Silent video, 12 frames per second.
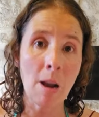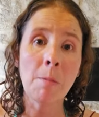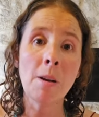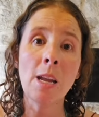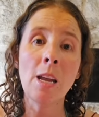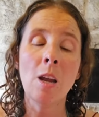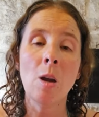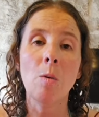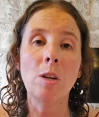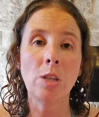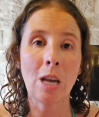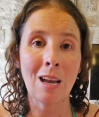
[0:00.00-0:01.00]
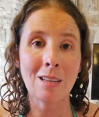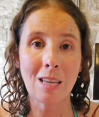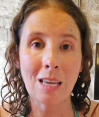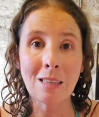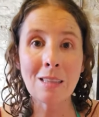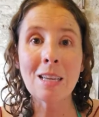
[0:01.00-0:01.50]
Property, which has
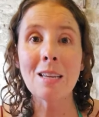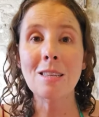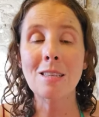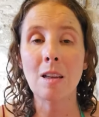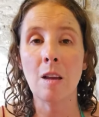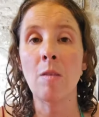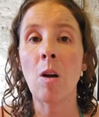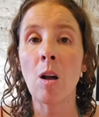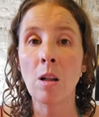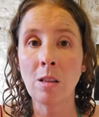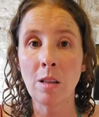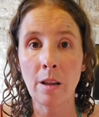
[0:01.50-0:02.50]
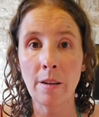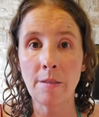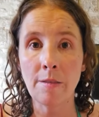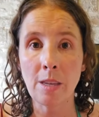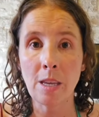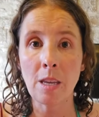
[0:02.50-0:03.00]
a list of all
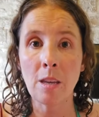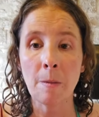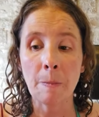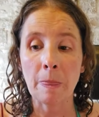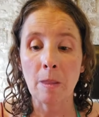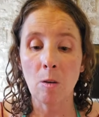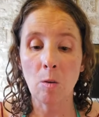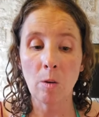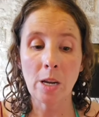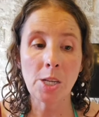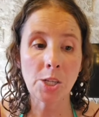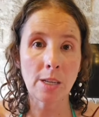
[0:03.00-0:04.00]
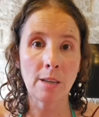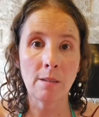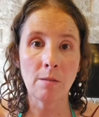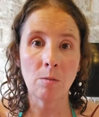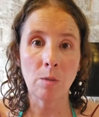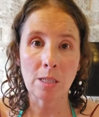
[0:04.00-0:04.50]
of the
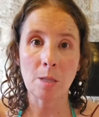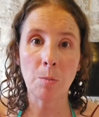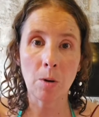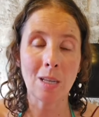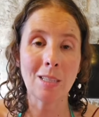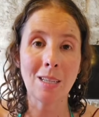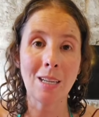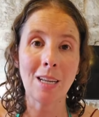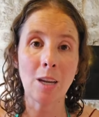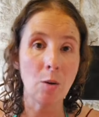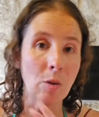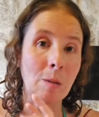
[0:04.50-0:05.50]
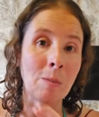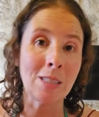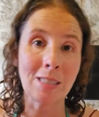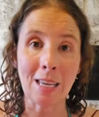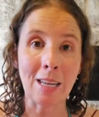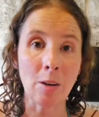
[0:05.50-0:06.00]
Croatian reciprocity
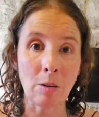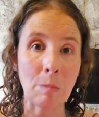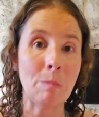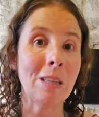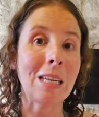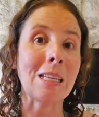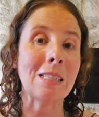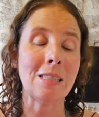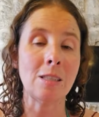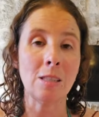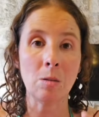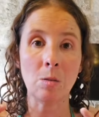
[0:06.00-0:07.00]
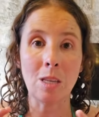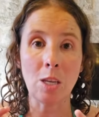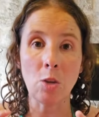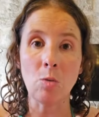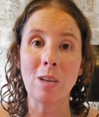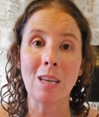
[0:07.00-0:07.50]
agreements that are in place so
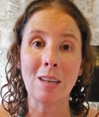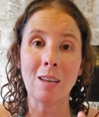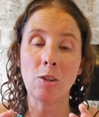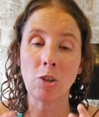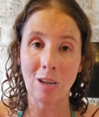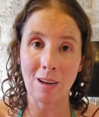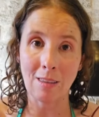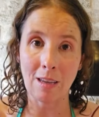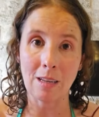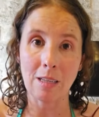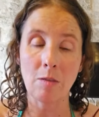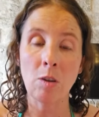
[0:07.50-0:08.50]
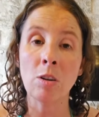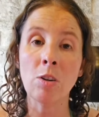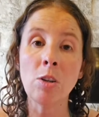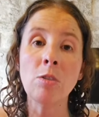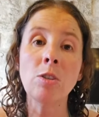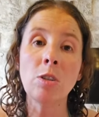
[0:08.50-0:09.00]
that you can check that. If you're
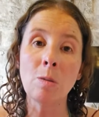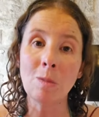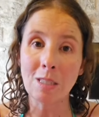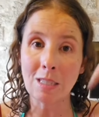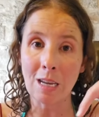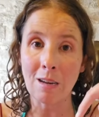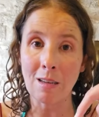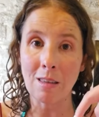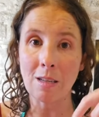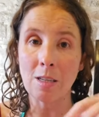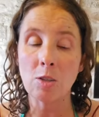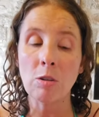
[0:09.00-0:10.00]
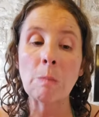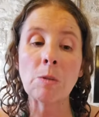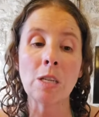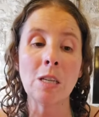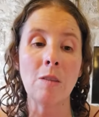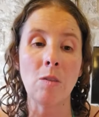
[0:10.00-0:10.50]
on YouTube, it's down in the
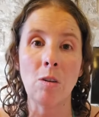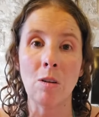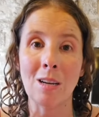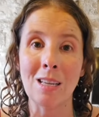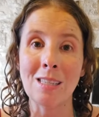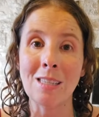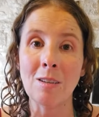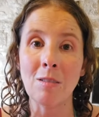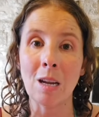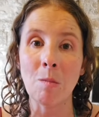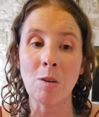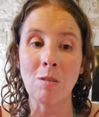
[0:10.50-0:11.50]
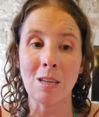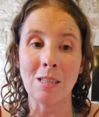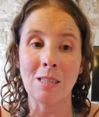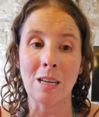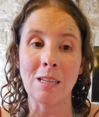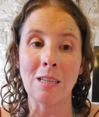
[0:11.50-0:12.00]
description. If you are on Instagram, you
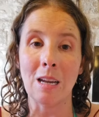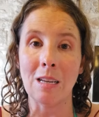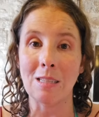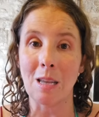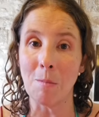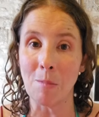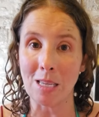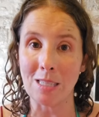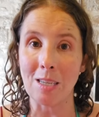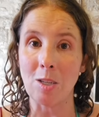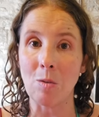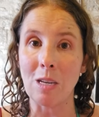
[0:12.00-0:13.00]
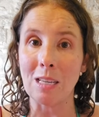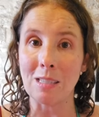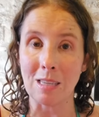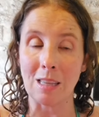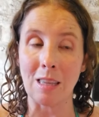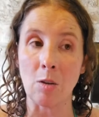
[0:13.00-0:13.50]
can send us a message and we
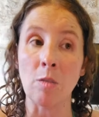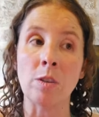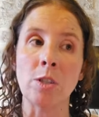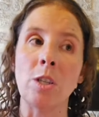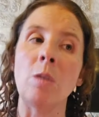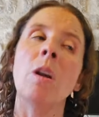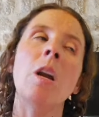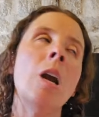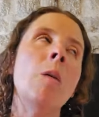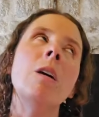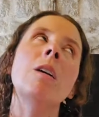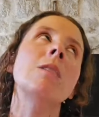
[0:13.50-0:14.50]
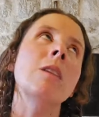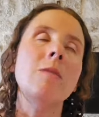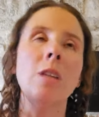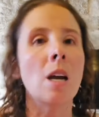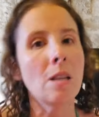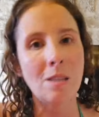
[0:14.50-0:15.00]
can send that over to you. We also
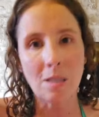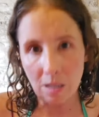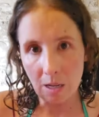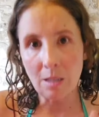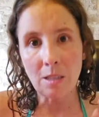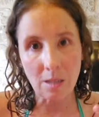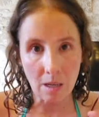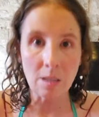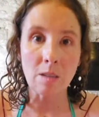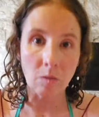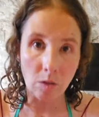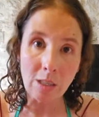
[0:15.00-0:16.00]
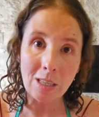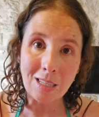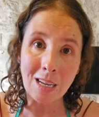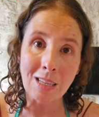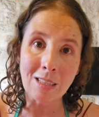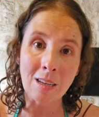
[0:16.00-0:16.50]
have tons and tons and tons of real
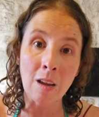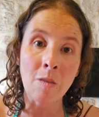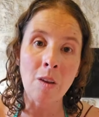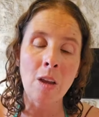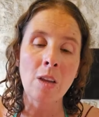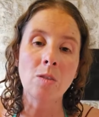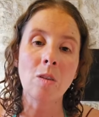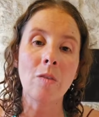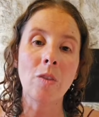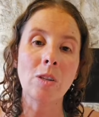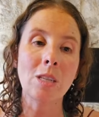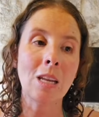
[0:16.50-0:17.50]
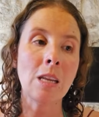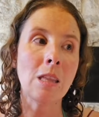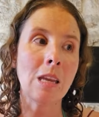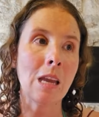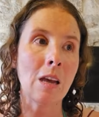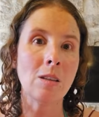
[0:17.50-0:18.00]
estate stuff. So if there's
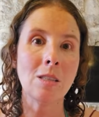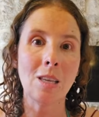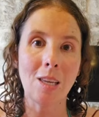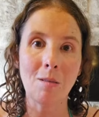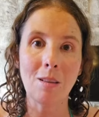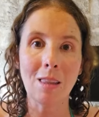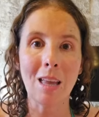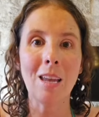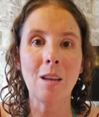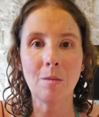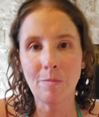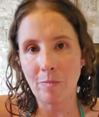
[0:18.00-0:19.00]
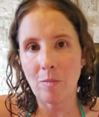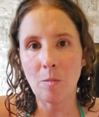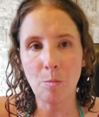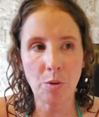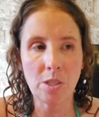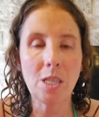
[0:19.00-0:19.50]
anything else that you would like
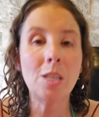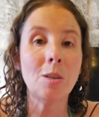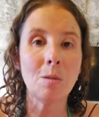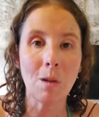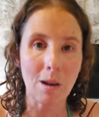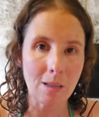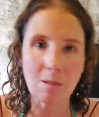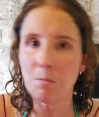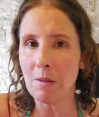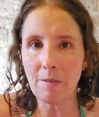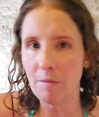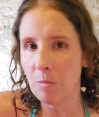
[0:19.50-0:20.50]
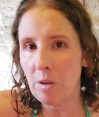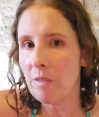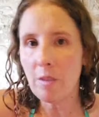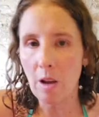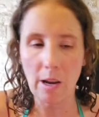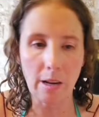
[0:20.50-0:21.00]
procedure-wise,
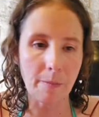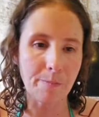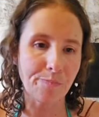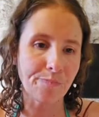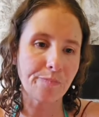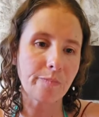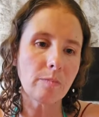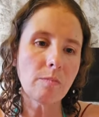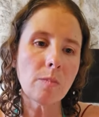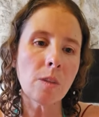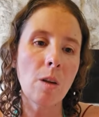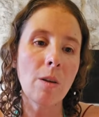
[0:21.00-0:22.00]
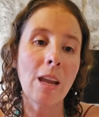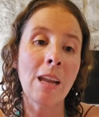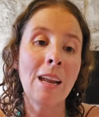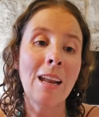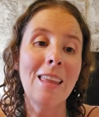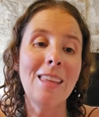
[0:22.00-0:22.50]
we've got it.
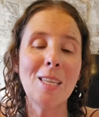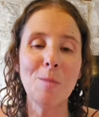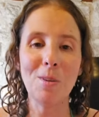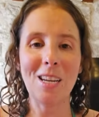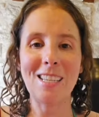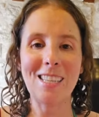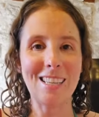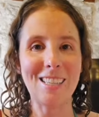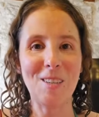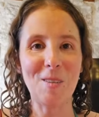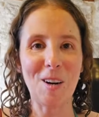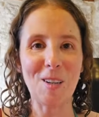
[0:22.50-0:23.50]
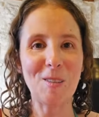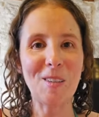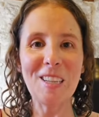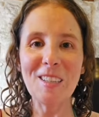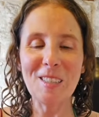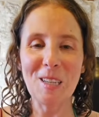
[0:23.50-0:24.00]
Okay, this brings us to our
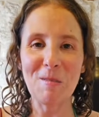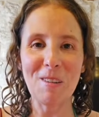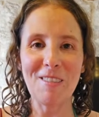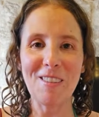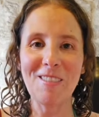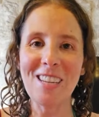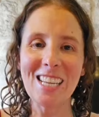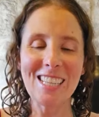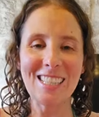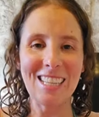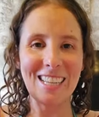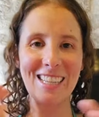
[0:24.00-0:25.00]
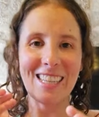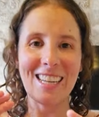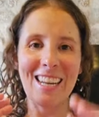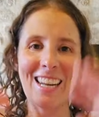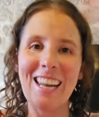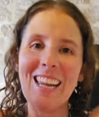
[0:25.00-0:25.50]
lawyer tip of the week. Dun,
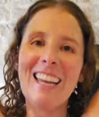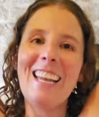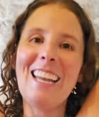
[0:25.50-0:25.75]
da, da, da.